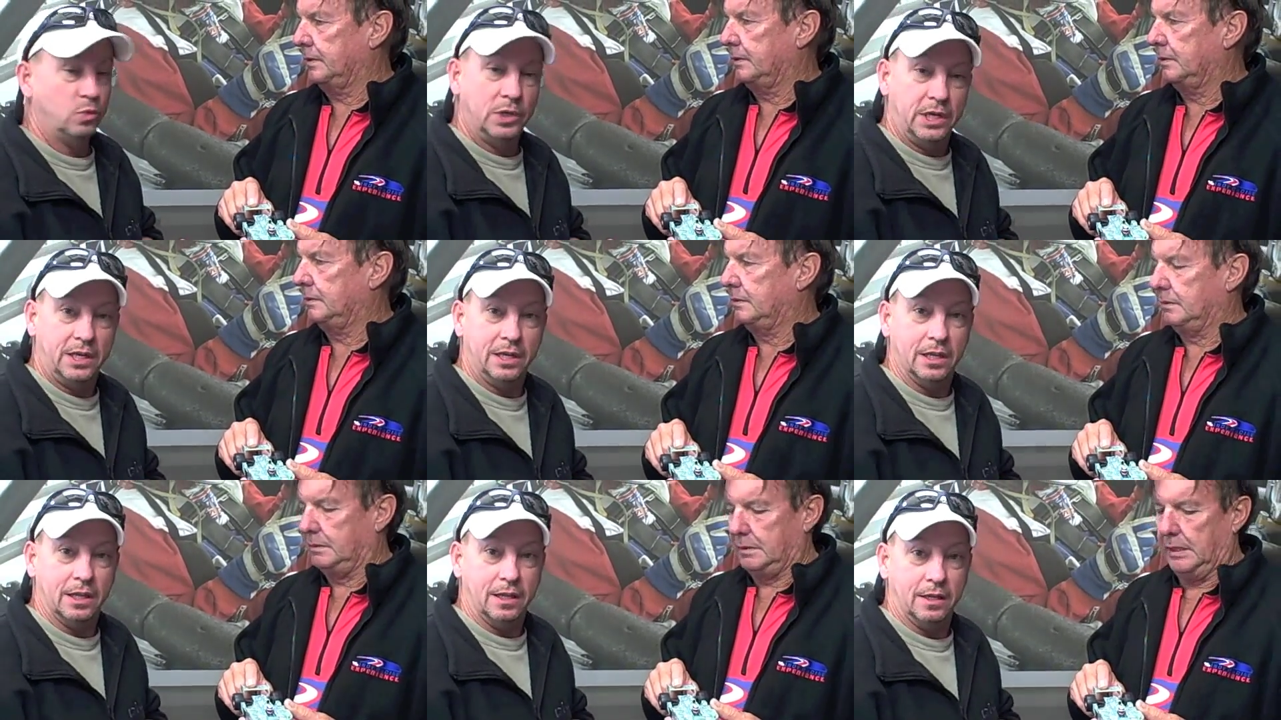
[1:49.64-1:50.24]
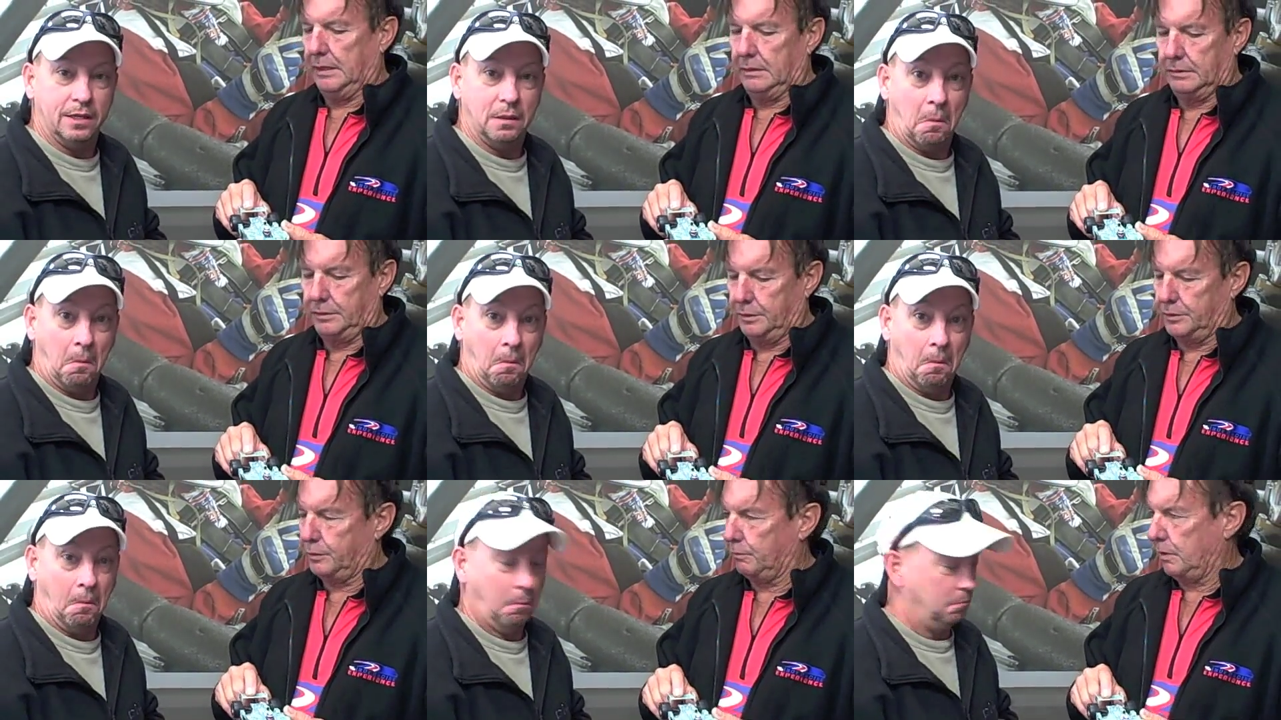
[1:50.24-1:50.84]
Speaker 1: Really?
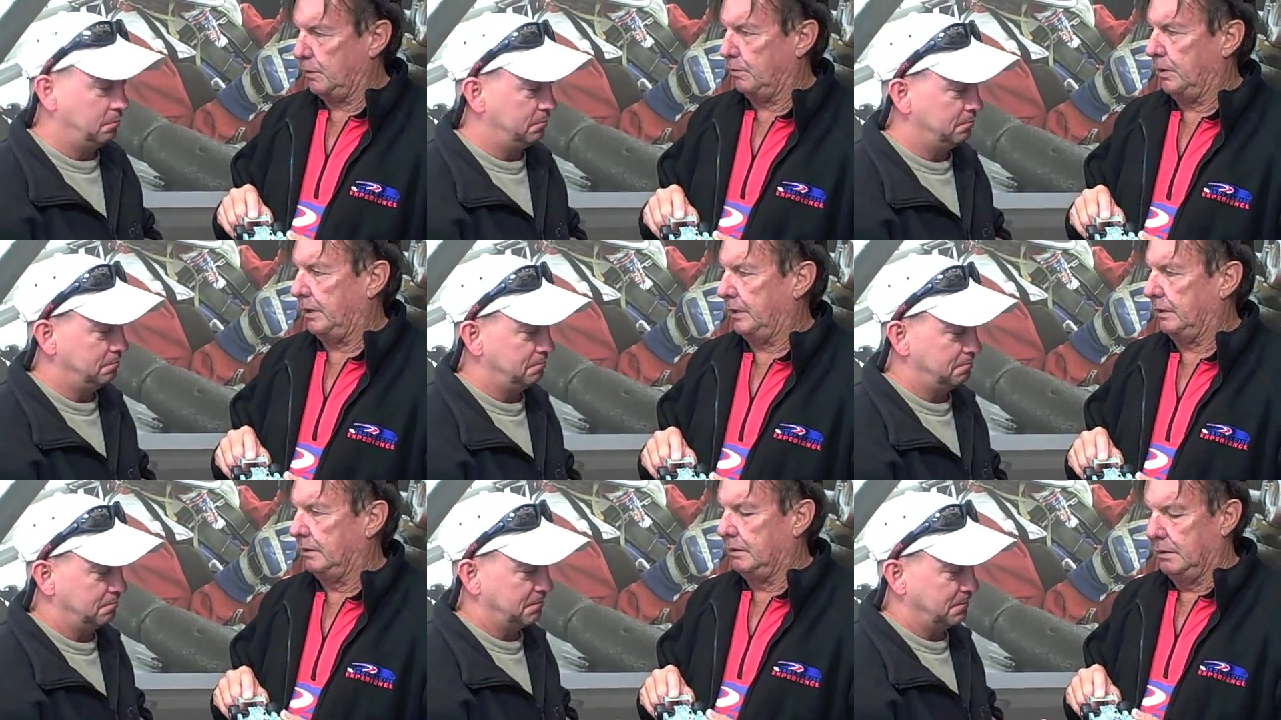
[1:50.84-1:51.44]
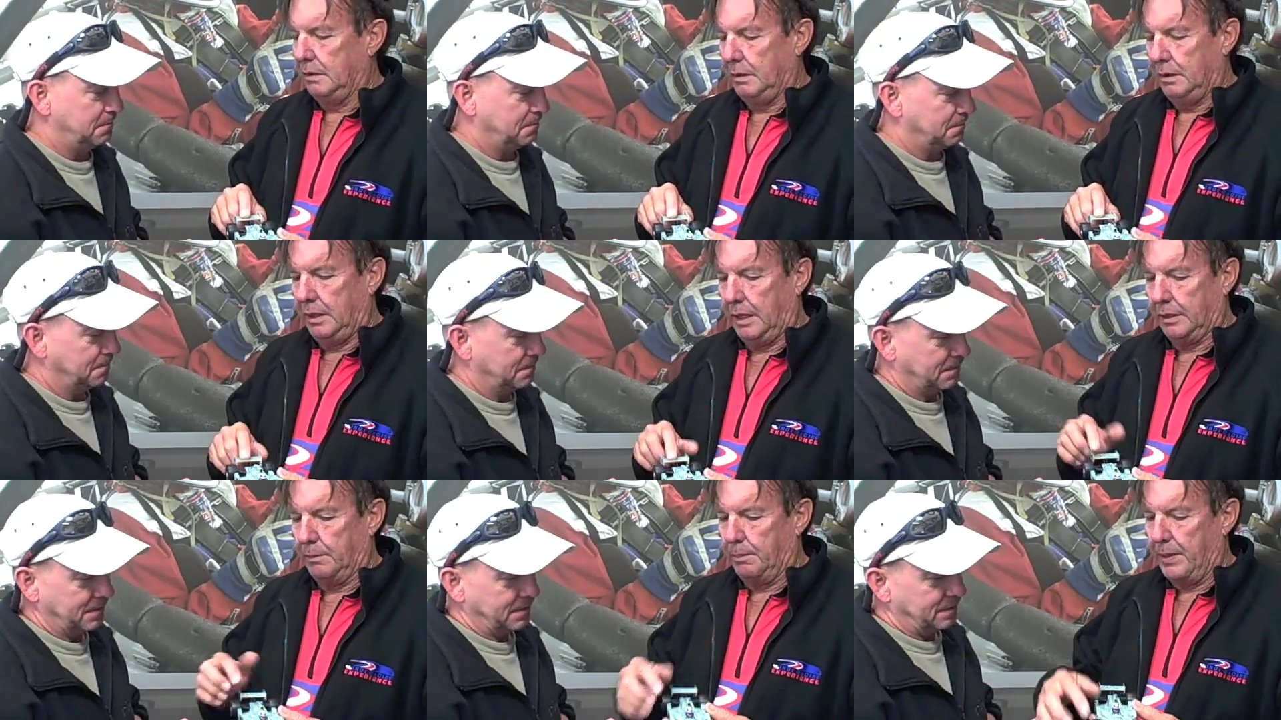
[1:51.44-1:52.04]
Just the rear wing.
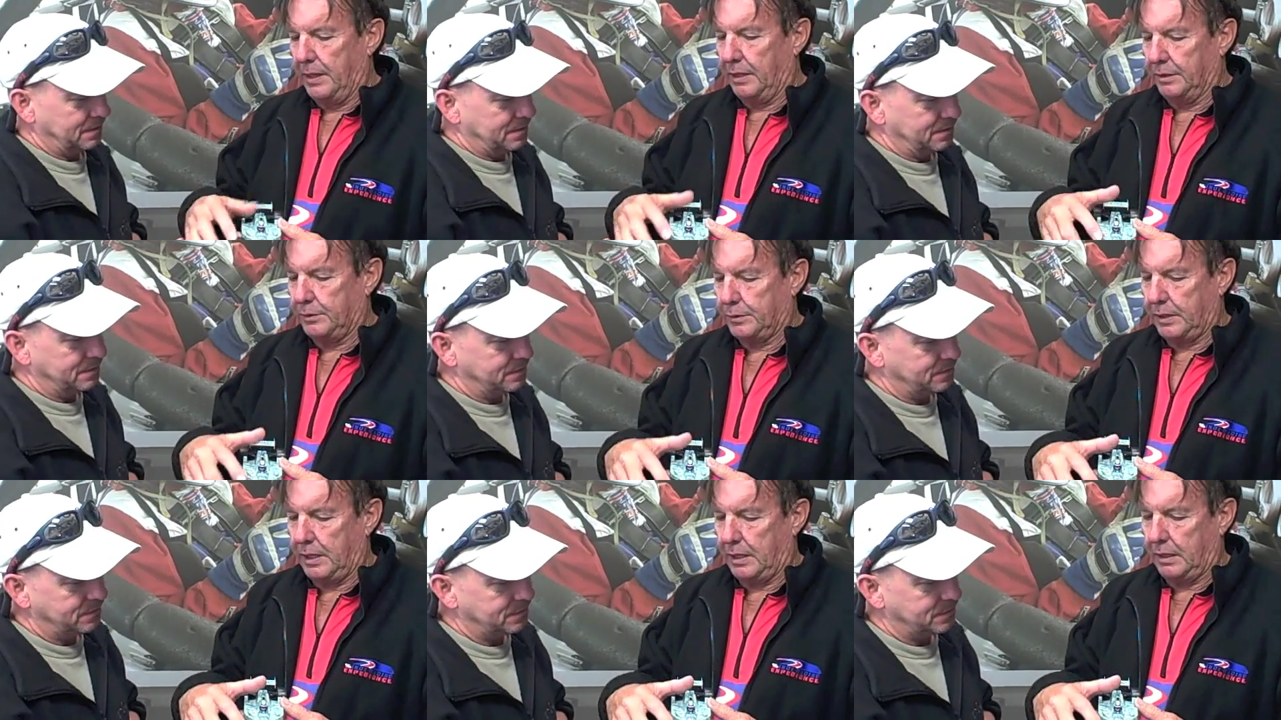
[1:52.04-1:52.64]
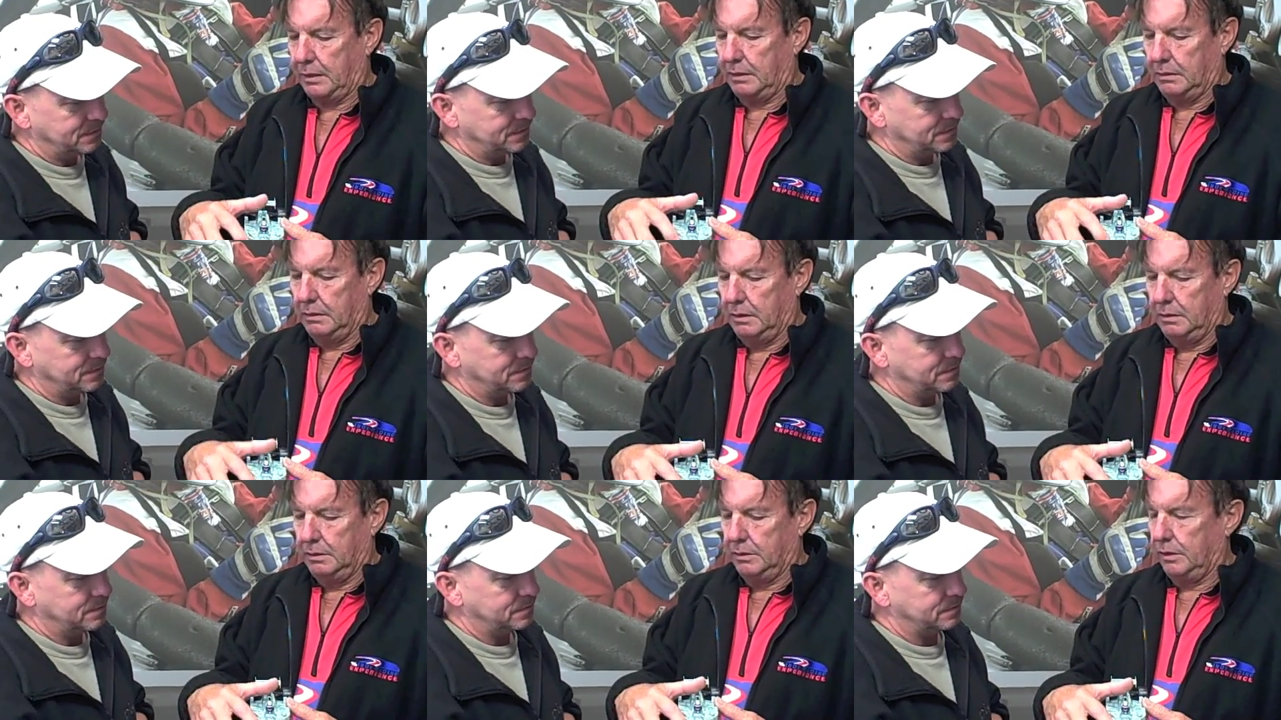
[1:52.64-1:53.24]
And to balance that,
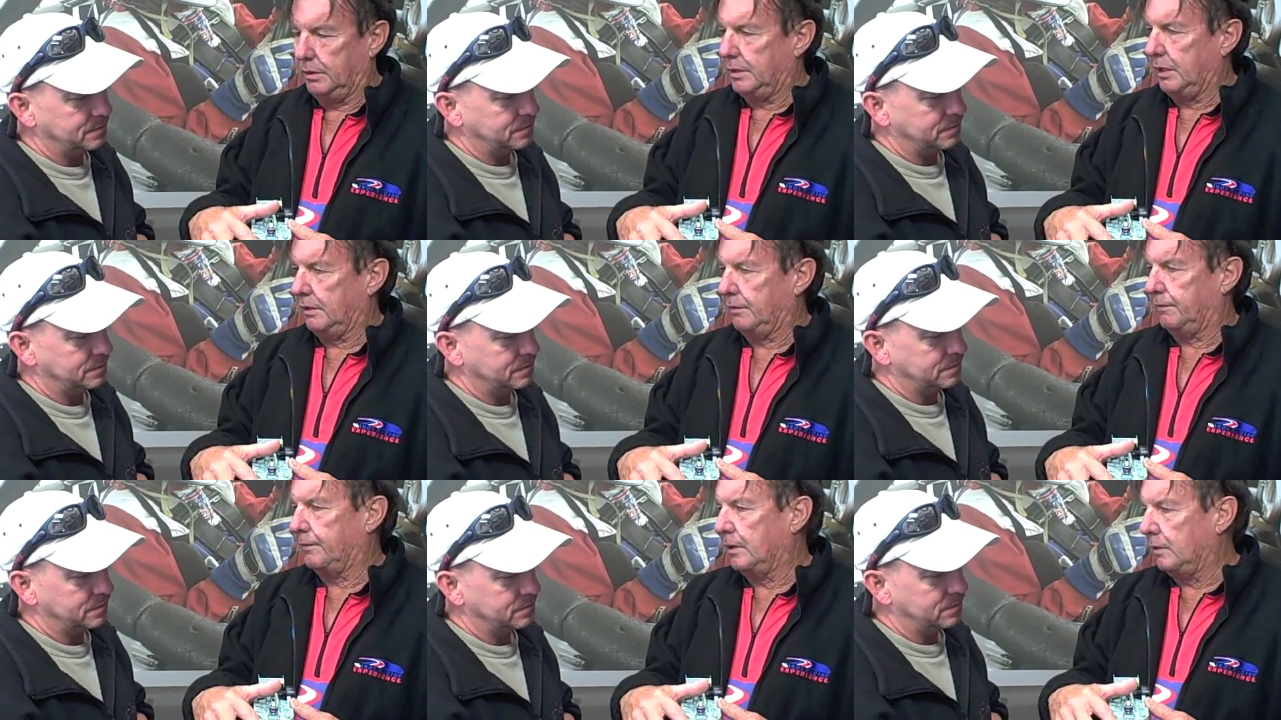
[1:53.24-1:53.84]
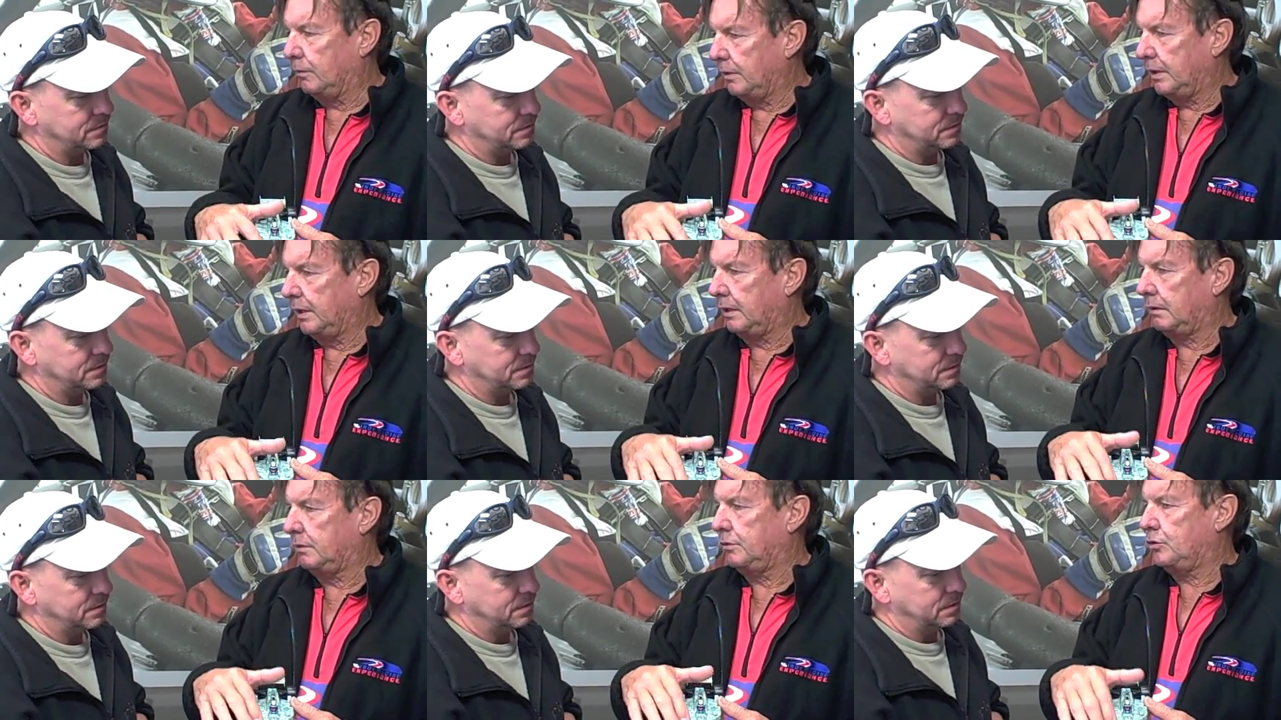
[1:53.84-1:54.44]
you take the front
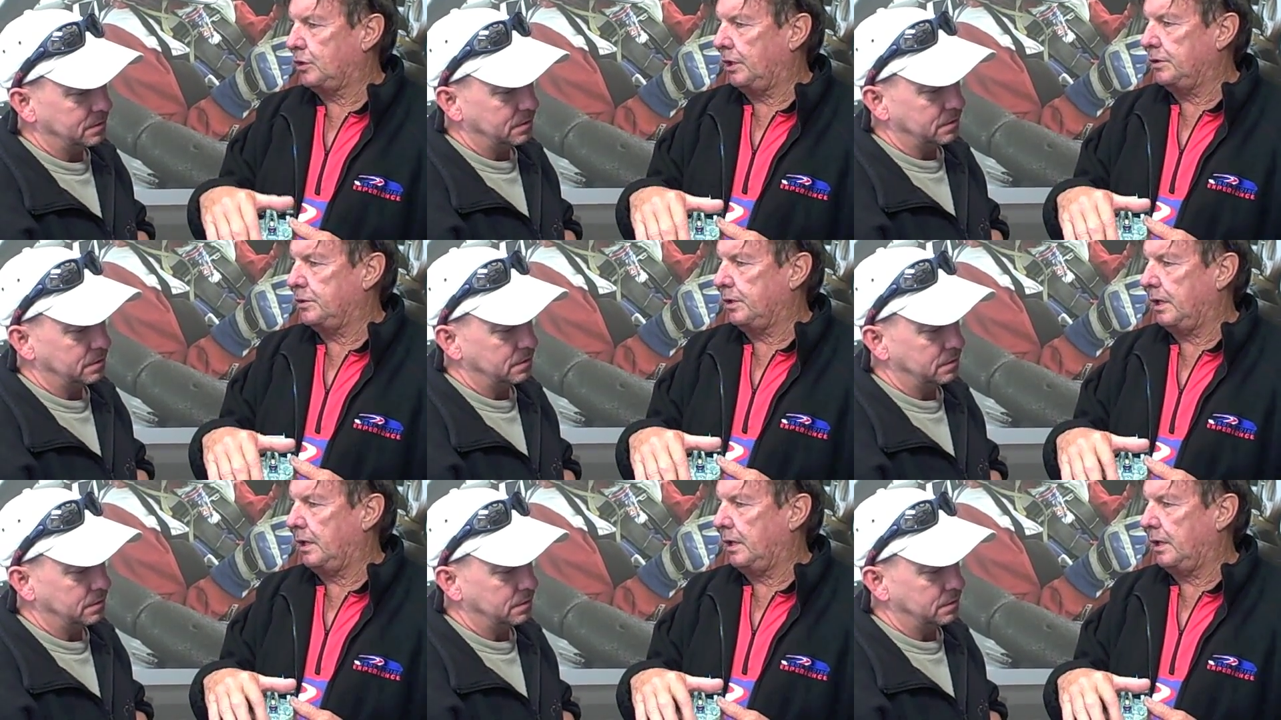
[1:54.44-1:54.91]
wing, change the